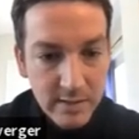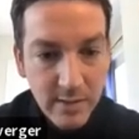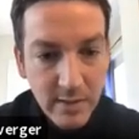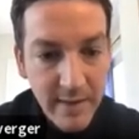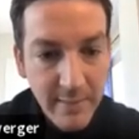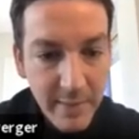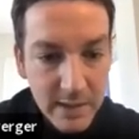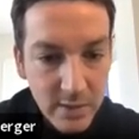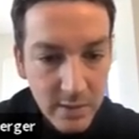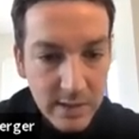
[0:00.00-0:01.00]
So
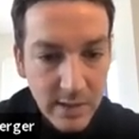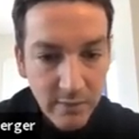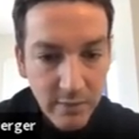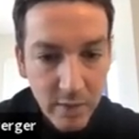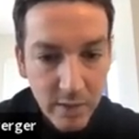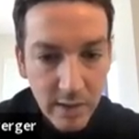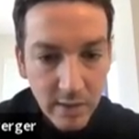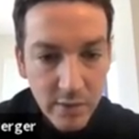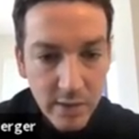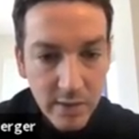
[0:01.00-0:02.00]
it's always kind of a good
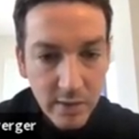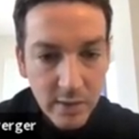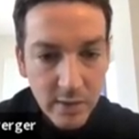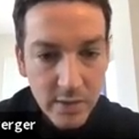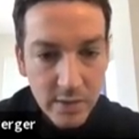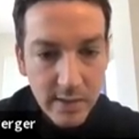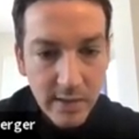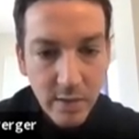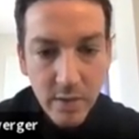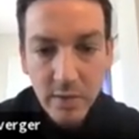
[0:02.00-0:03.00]
little trick to just look
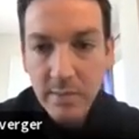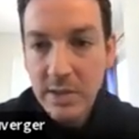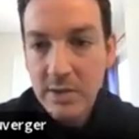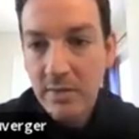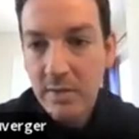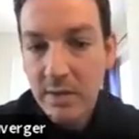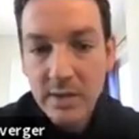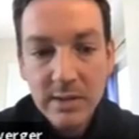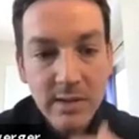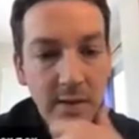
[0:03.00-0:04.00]
at the code and make sure
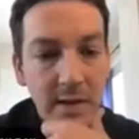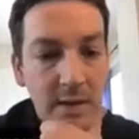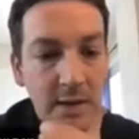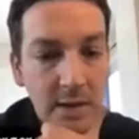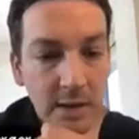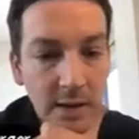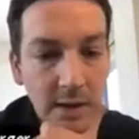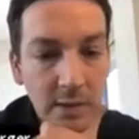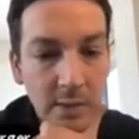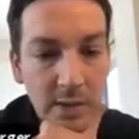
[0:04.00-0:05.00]
everything's
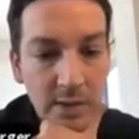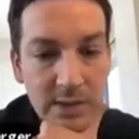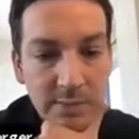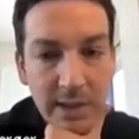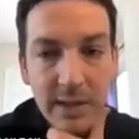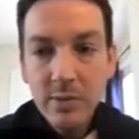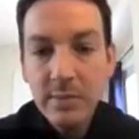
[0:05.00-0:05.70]
what you expect it to